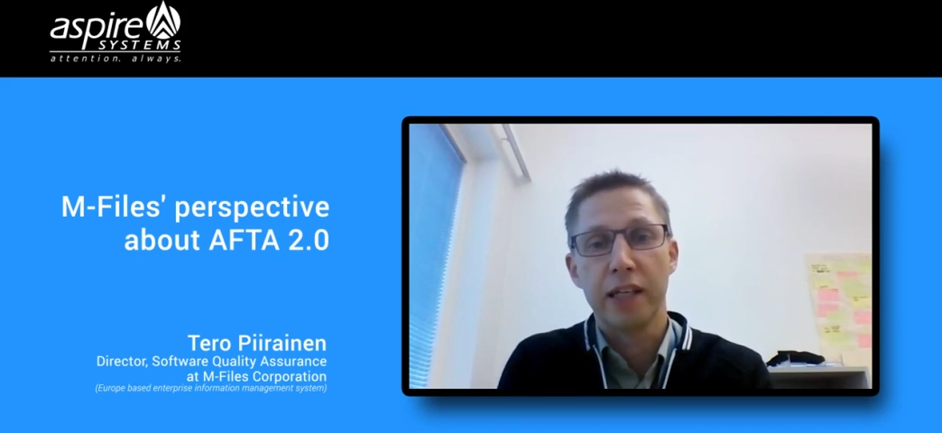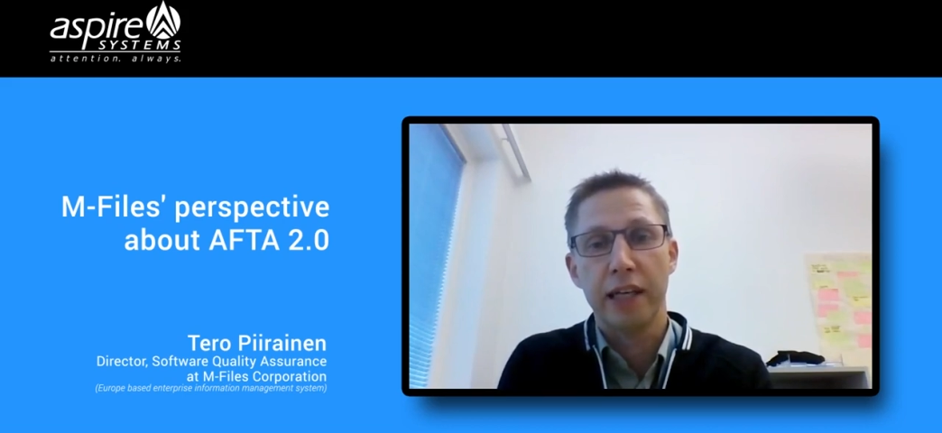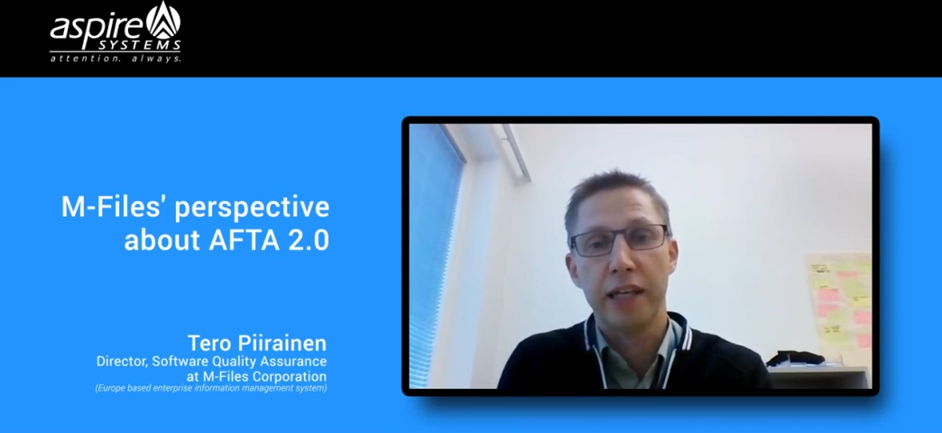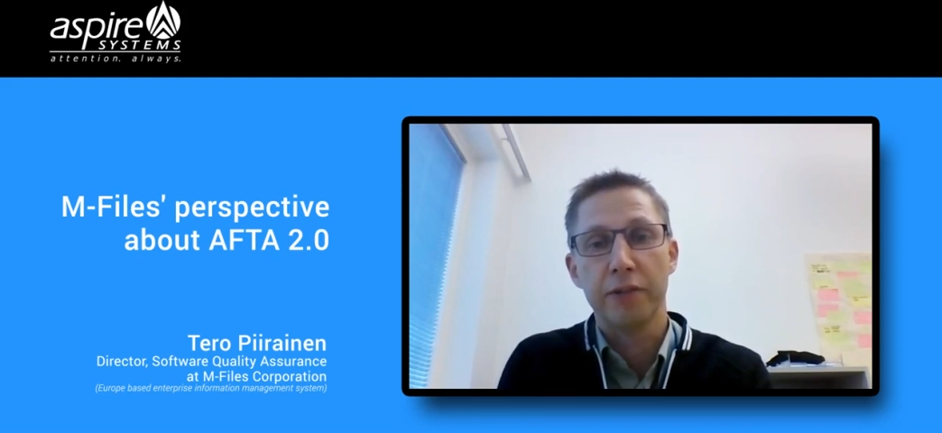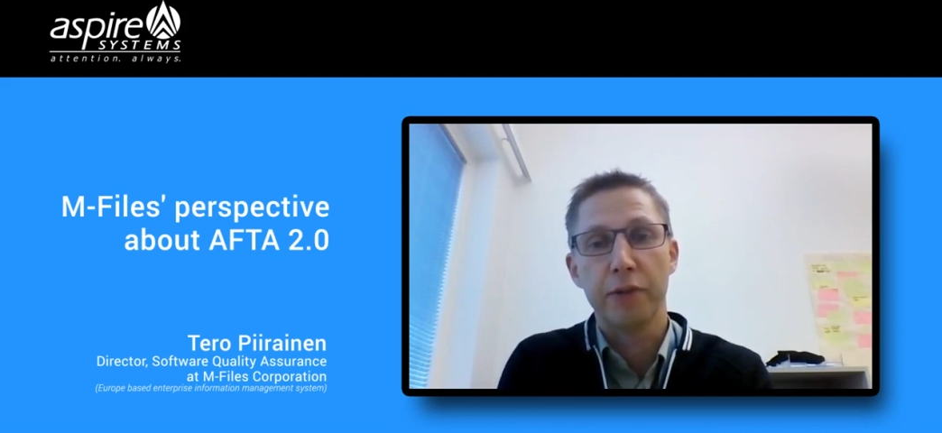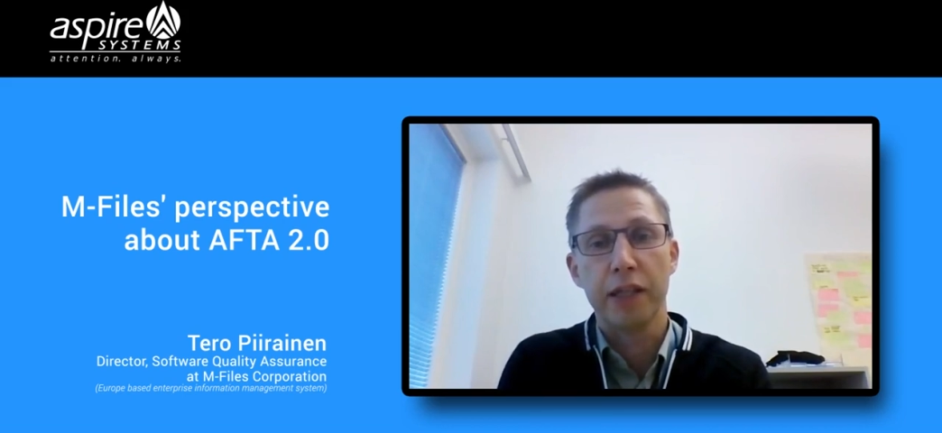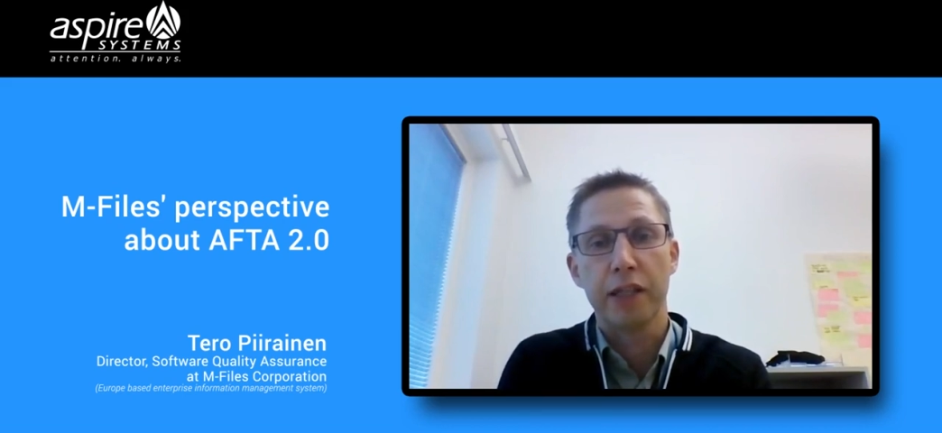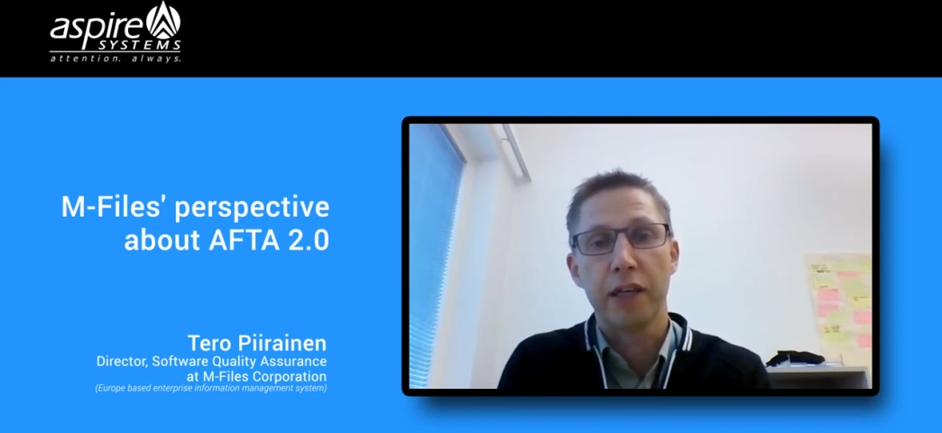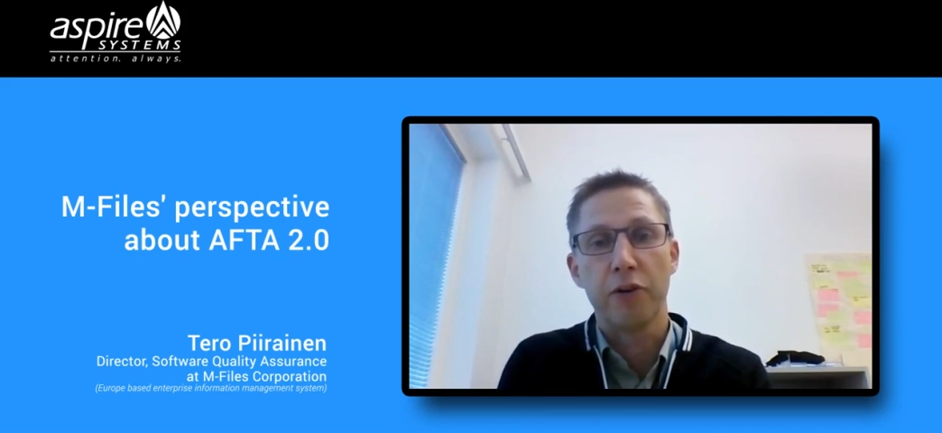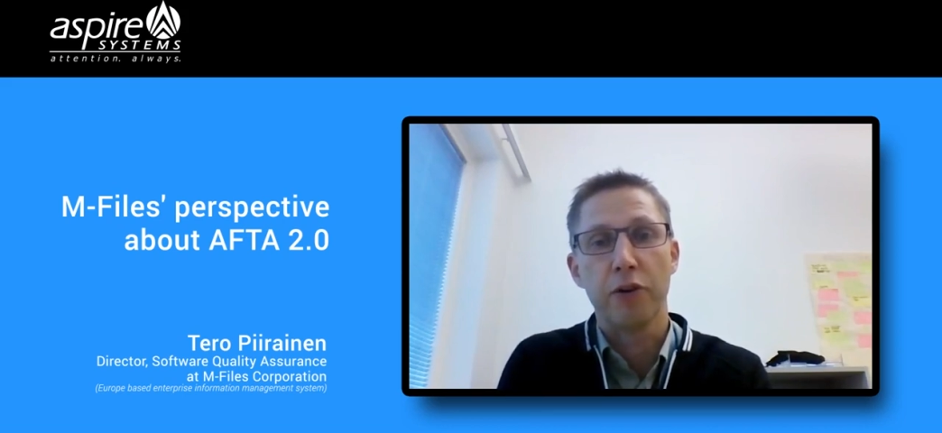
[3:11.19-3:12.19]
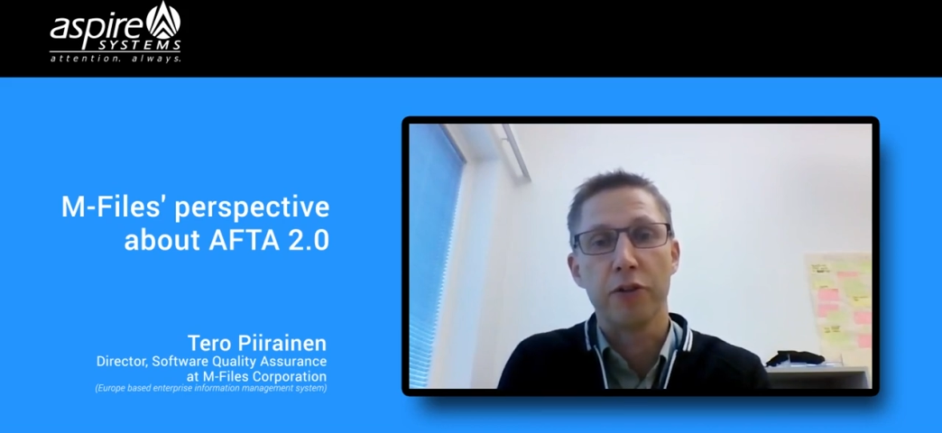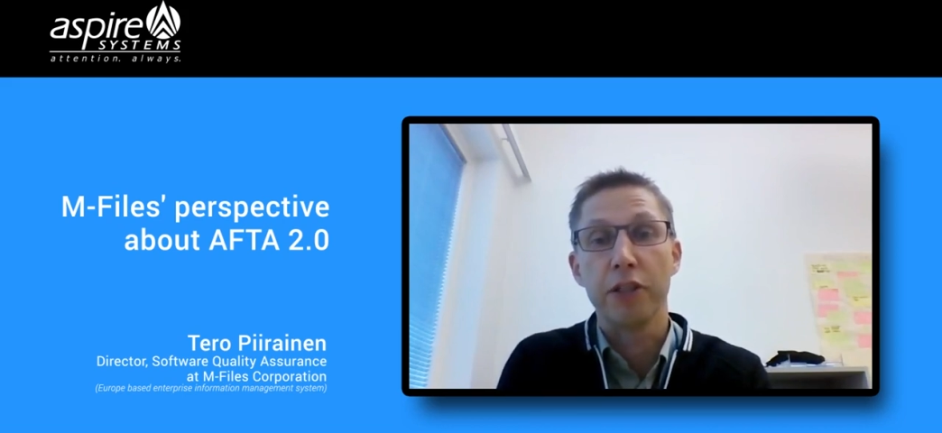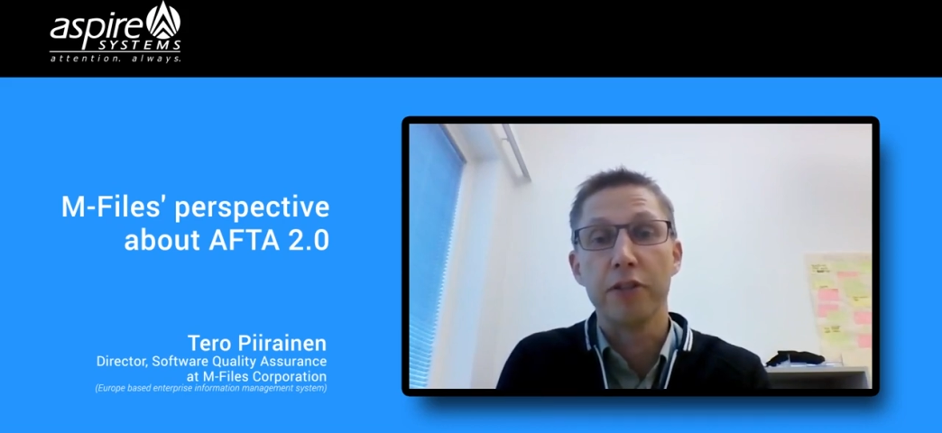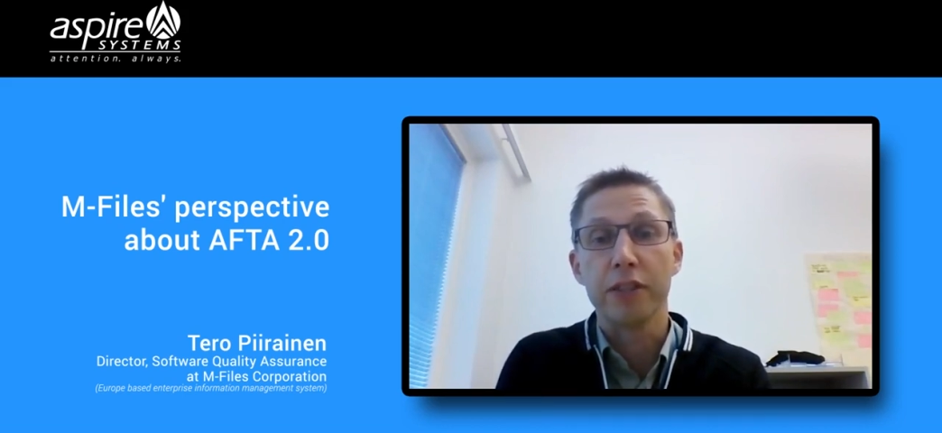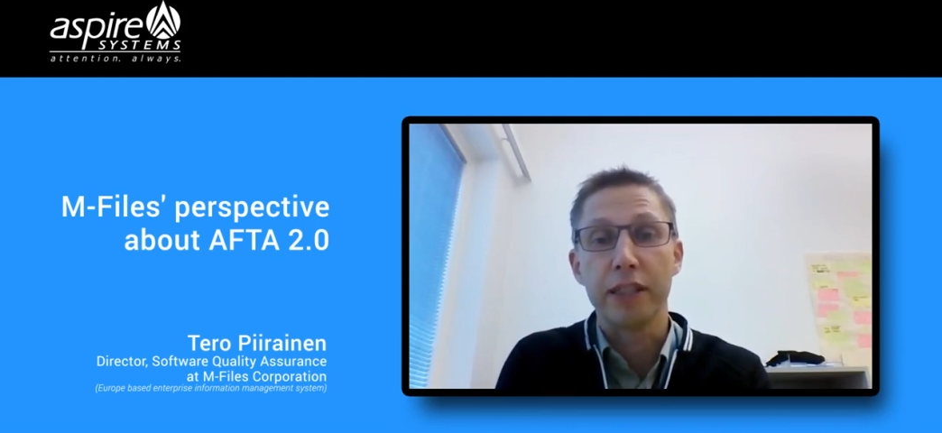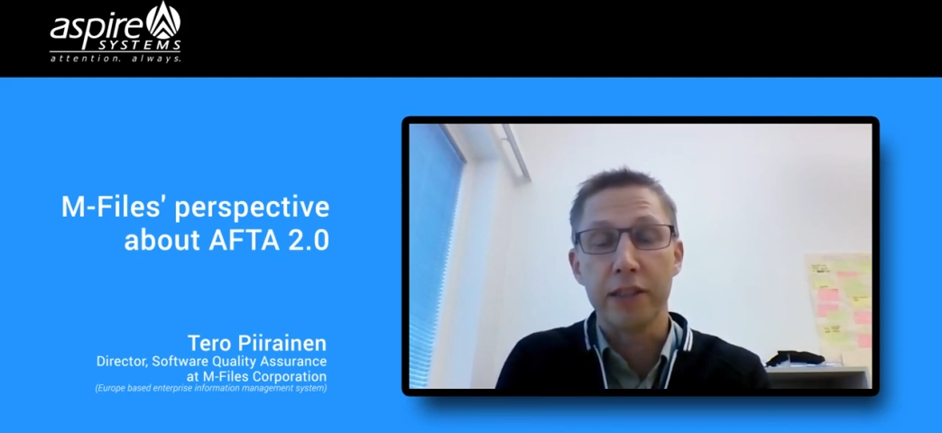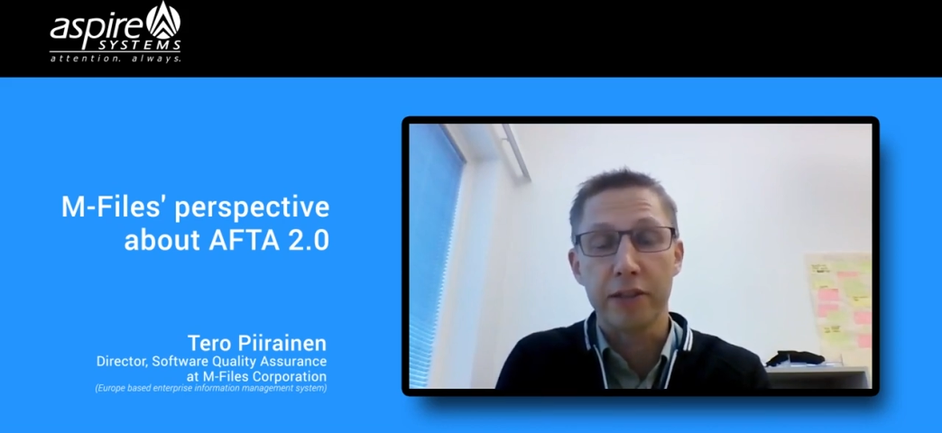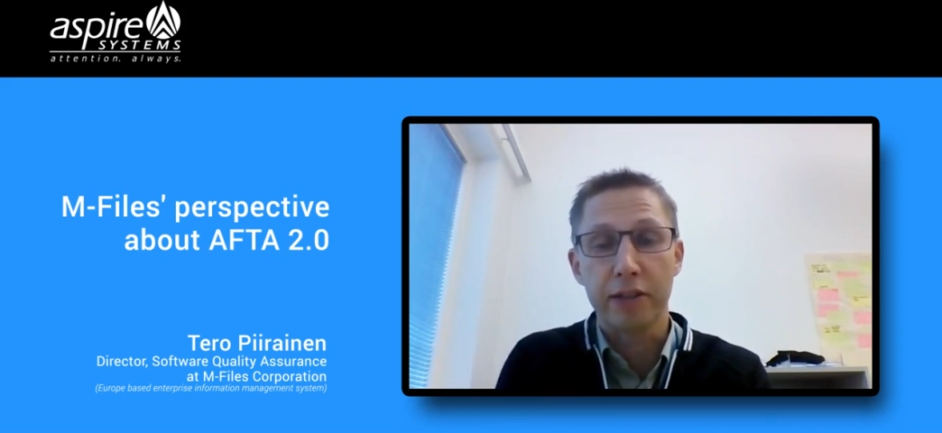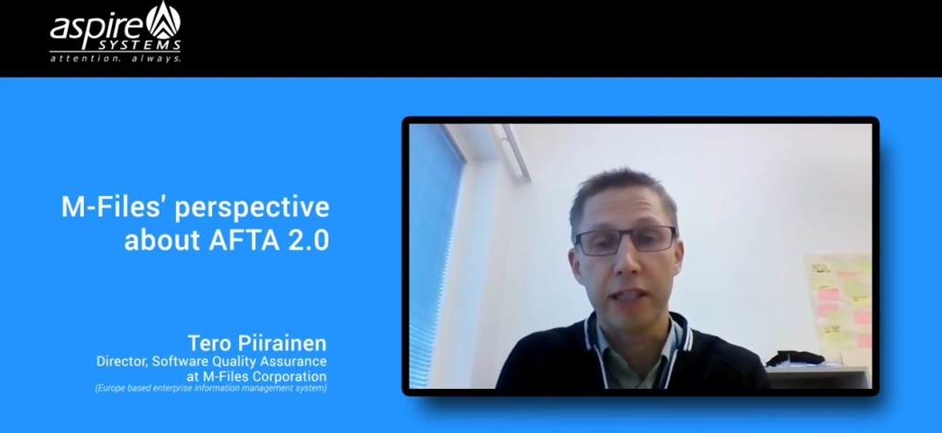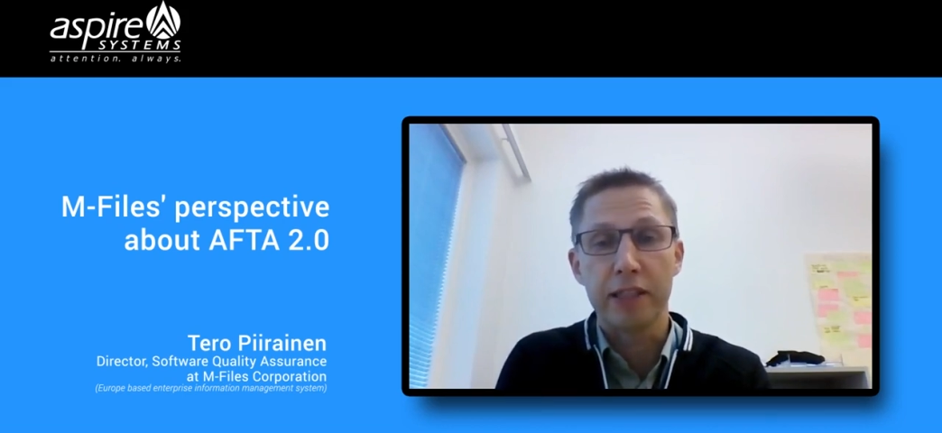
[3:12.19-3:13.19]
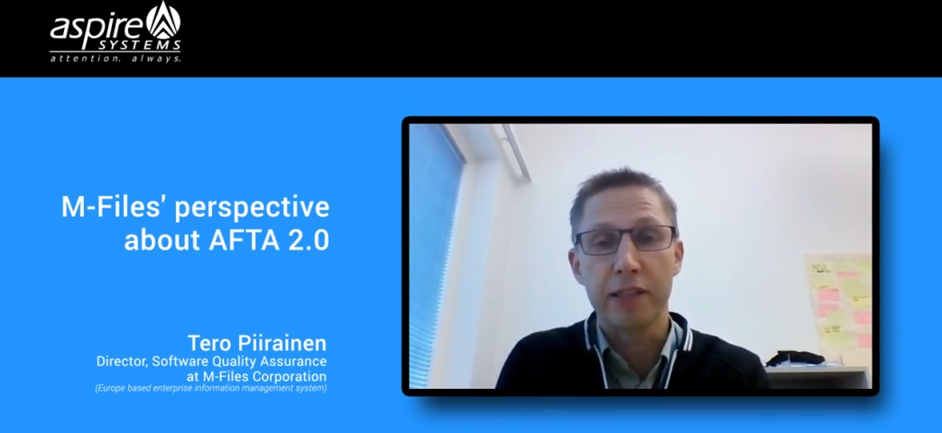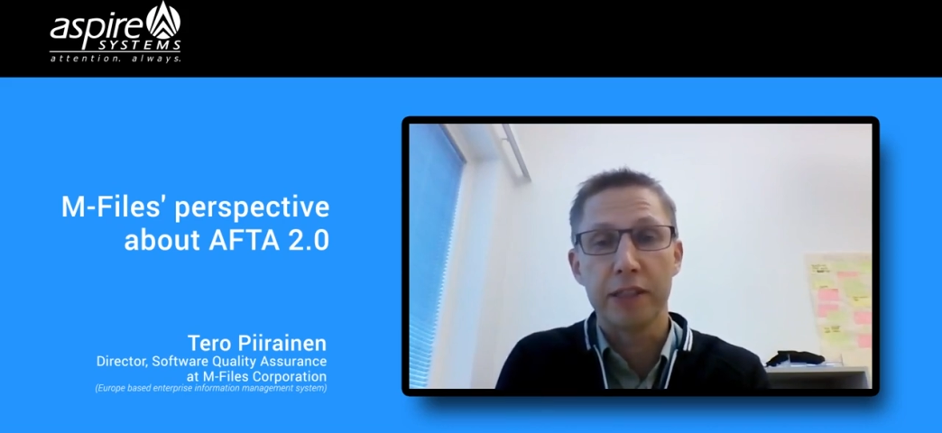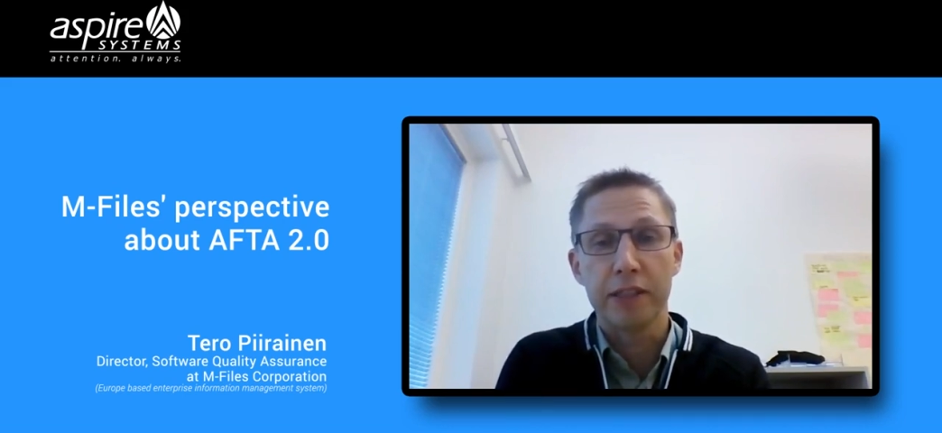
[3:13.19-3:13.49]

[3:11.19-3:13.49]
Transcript: linked with our continuous integration,